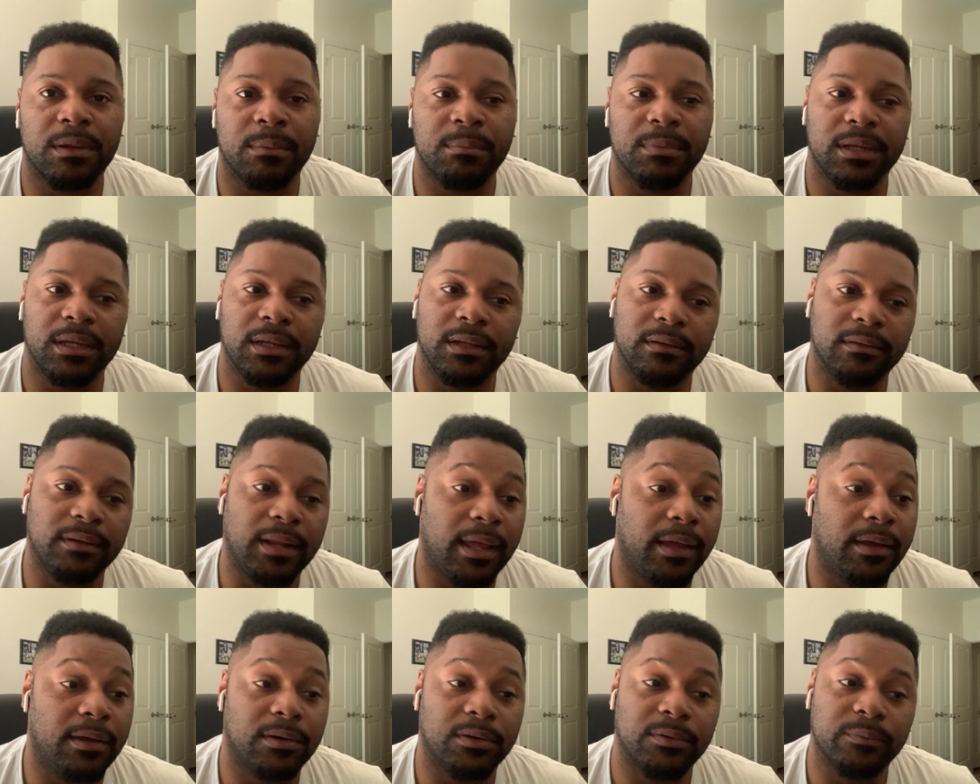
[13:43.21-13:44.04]
I mean,
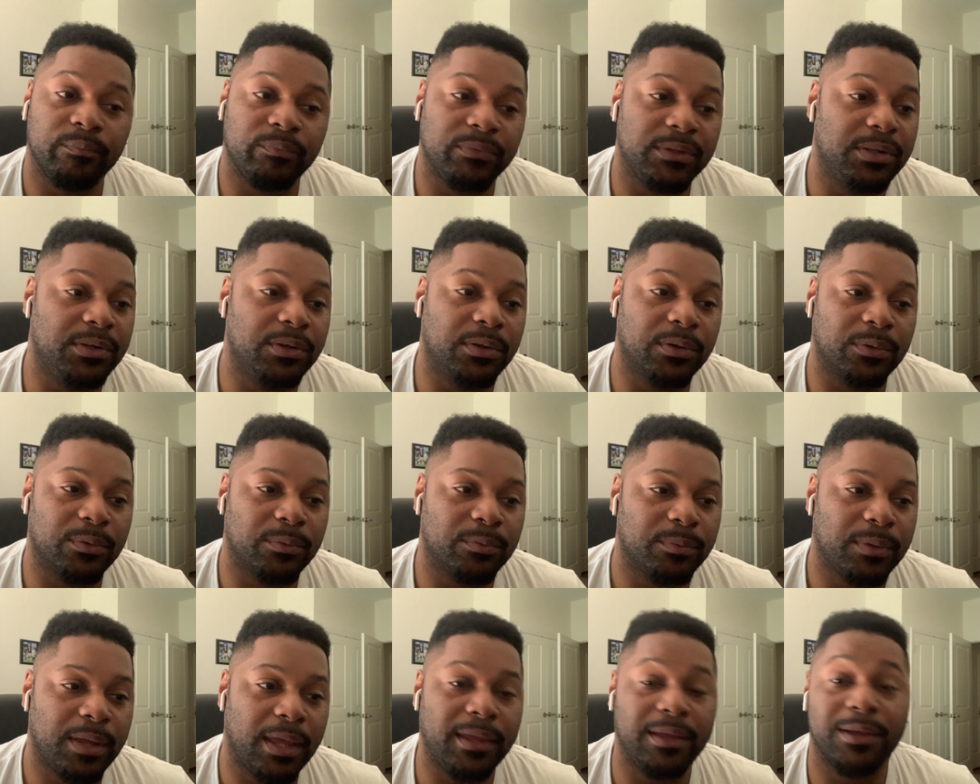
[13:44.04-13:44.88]
now, you know,
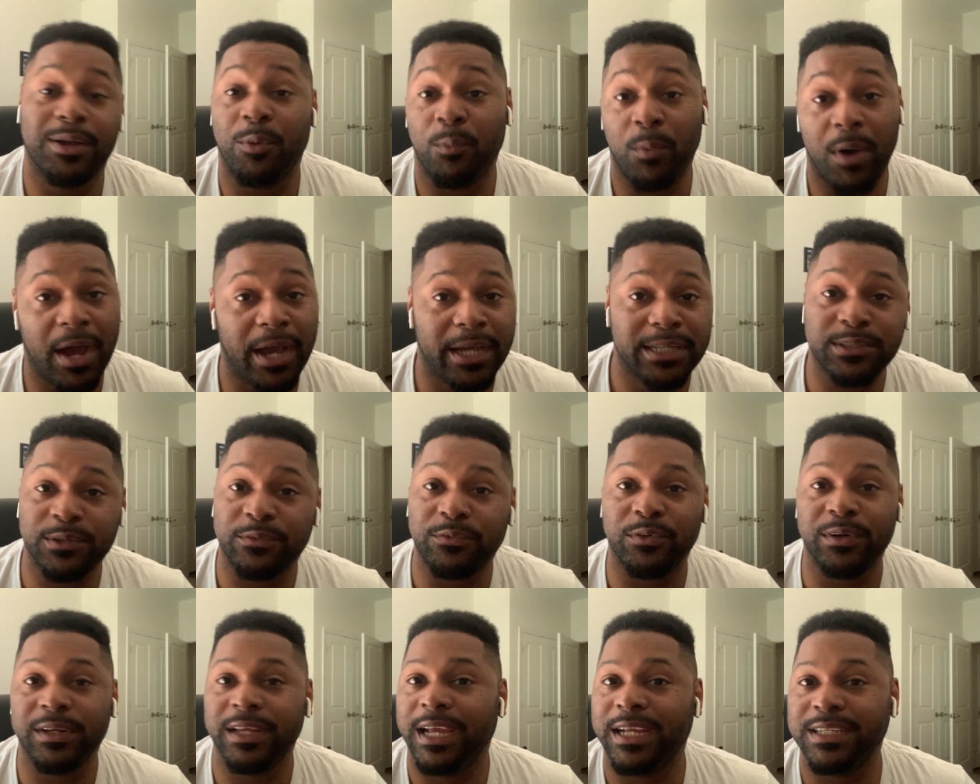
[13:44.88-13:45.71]
hey, Kawhi's a
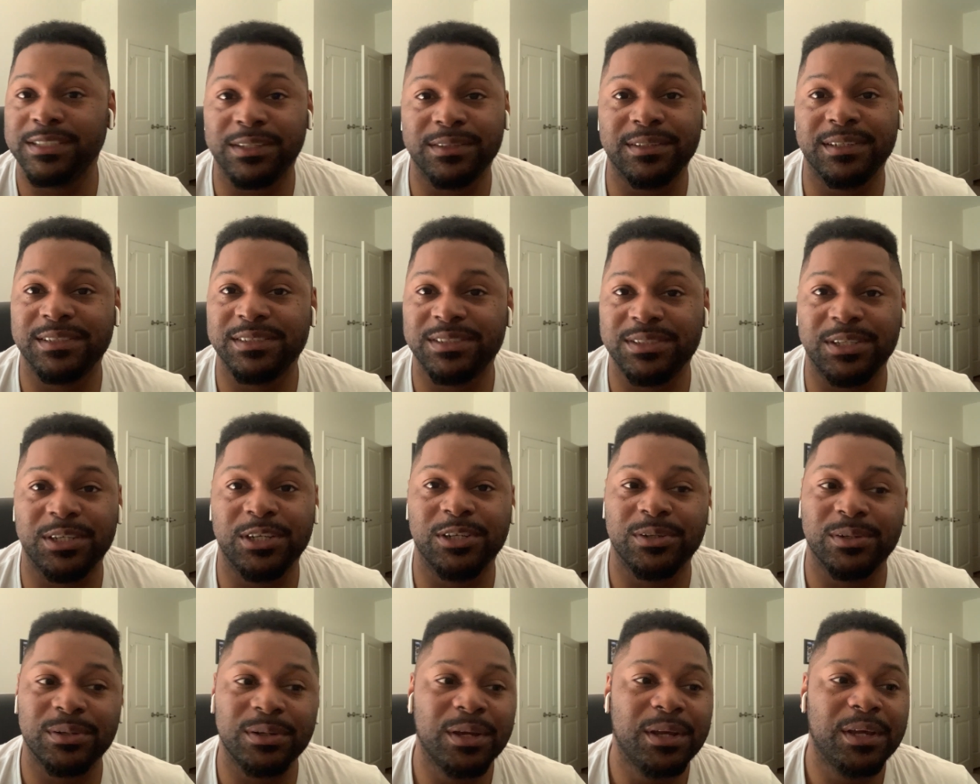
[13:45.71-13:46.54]
free agent this
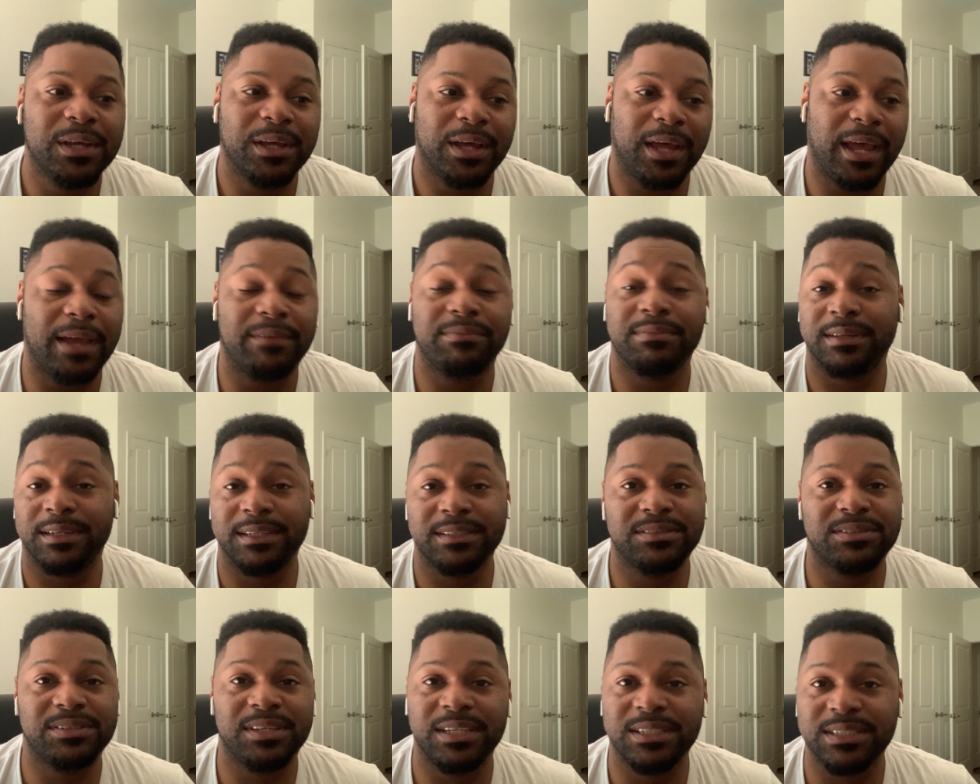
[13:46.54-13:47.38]
year after
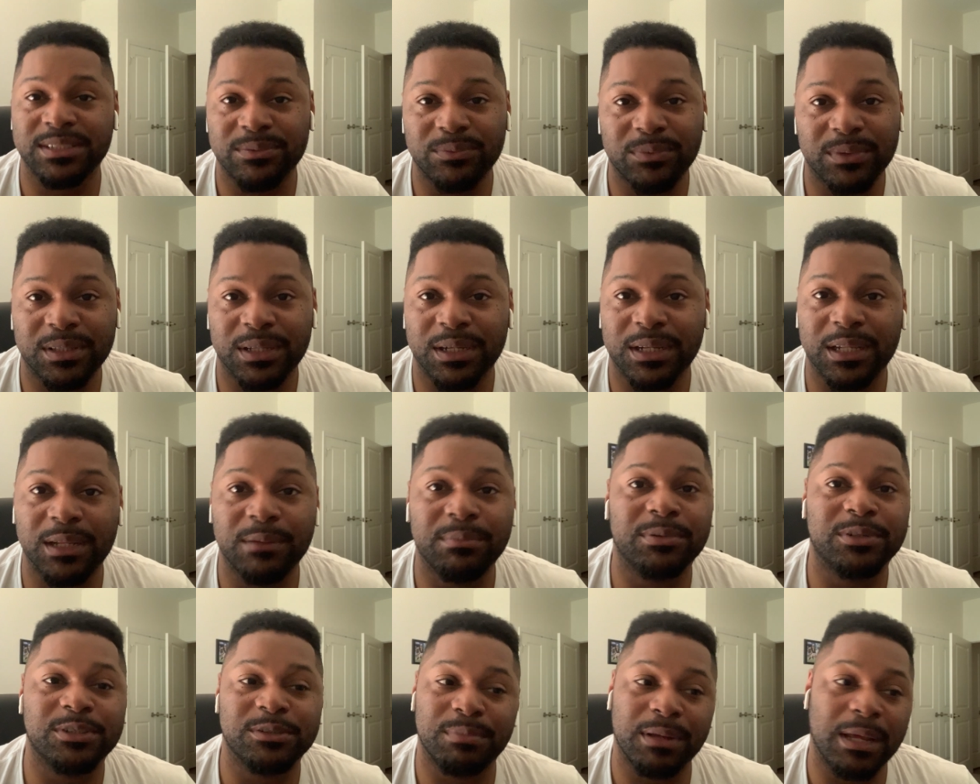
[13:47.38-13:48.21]
this season with the Clippers.